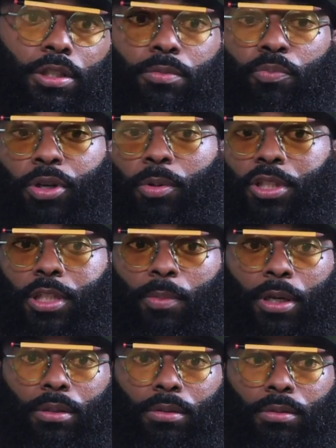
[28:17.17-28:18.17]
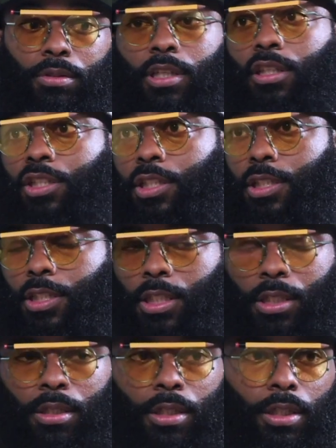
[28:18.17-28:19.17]
pretty much did my due diligence
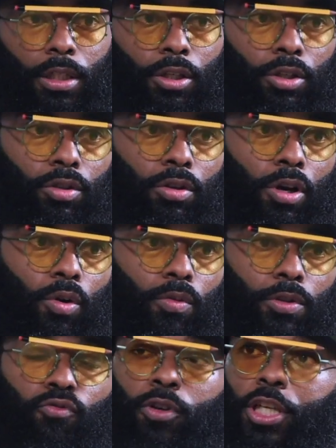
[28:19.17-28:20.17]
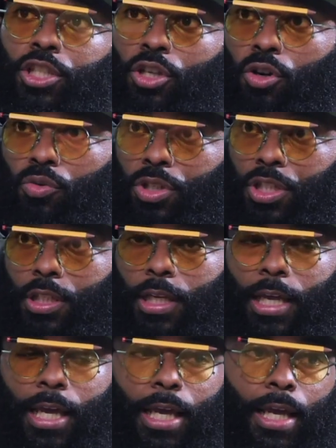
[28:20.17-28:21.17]
and, you know, researched,
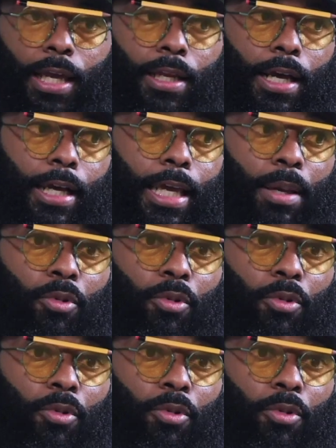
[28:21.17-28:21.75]
and I came